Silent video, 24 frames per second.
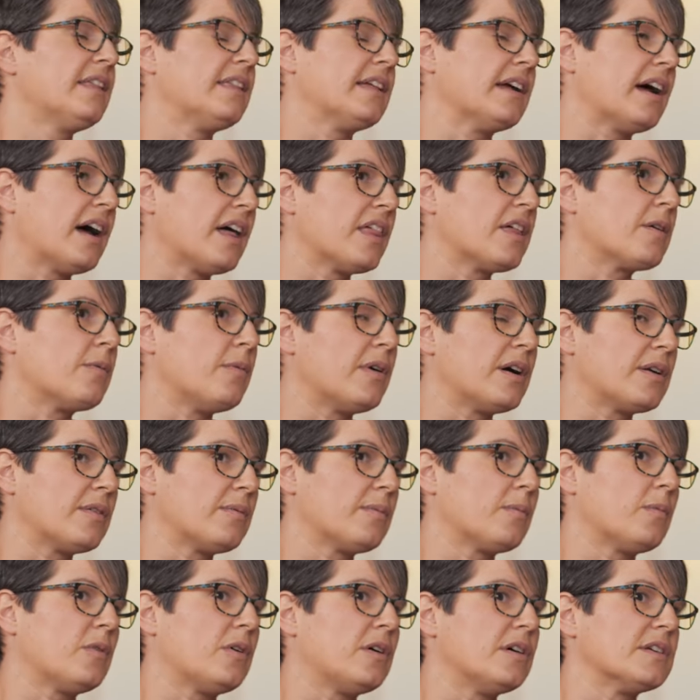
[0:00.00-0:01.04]
The other
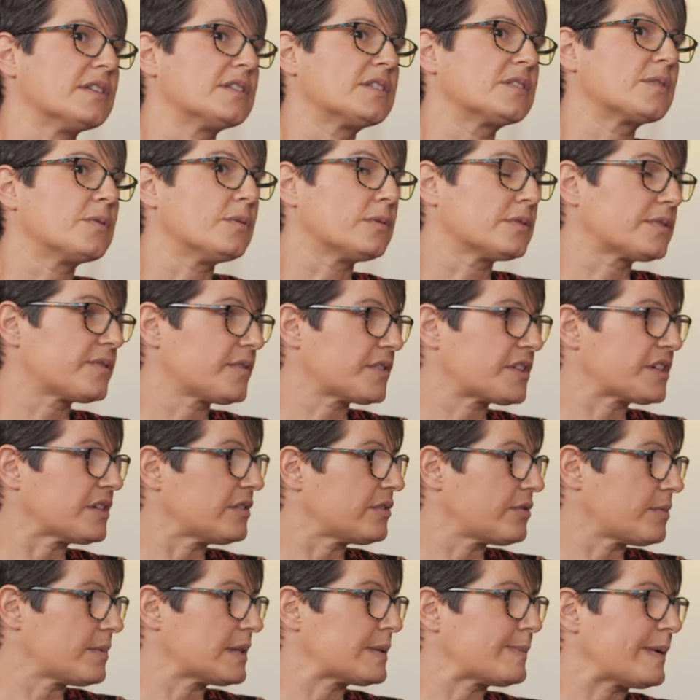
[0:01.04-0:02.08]
one was schools for
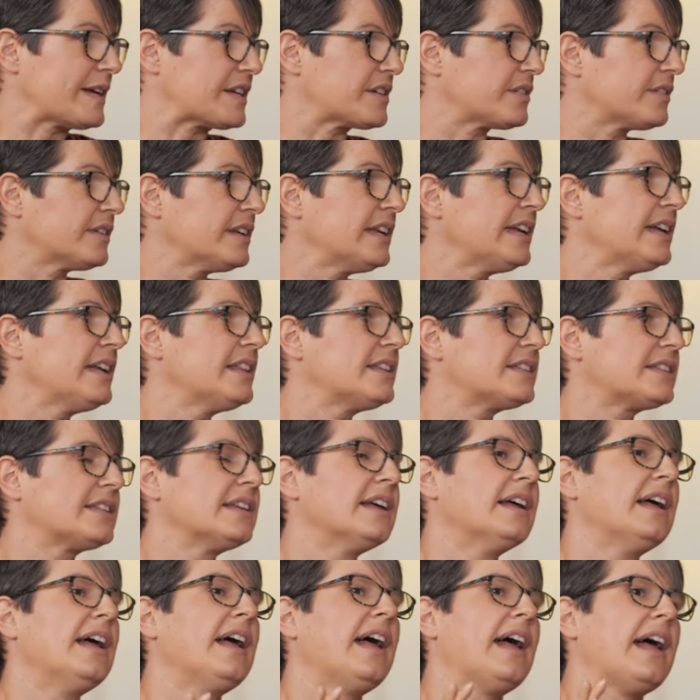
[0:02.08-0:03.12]
children with special needs. Mm
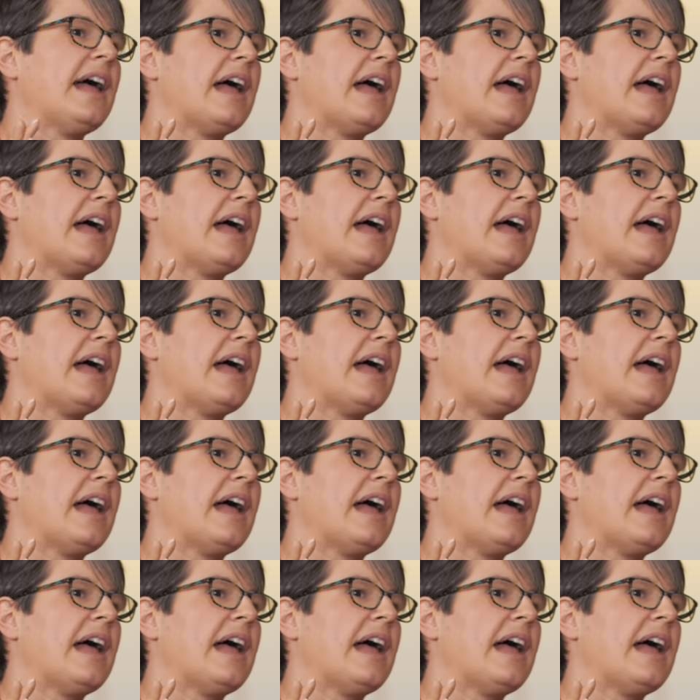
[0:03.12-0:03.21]
-hmm.